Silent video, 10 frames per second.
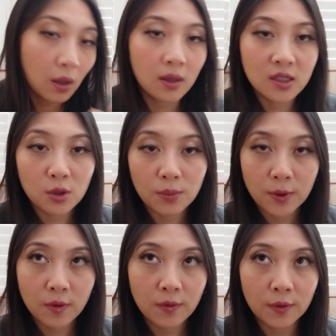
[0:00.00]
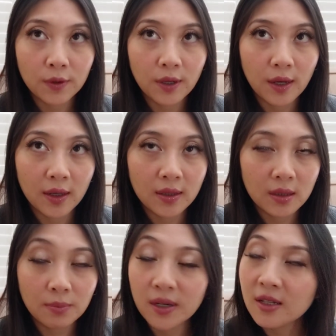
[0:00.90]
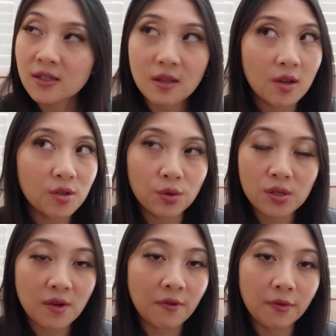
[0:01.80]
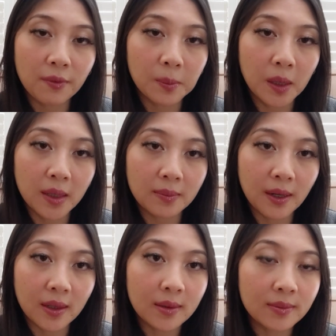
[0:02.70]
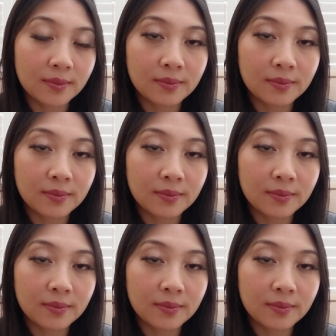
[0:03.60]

Oh, it's so beautiful, you guys. But it's not so safe for blind buy.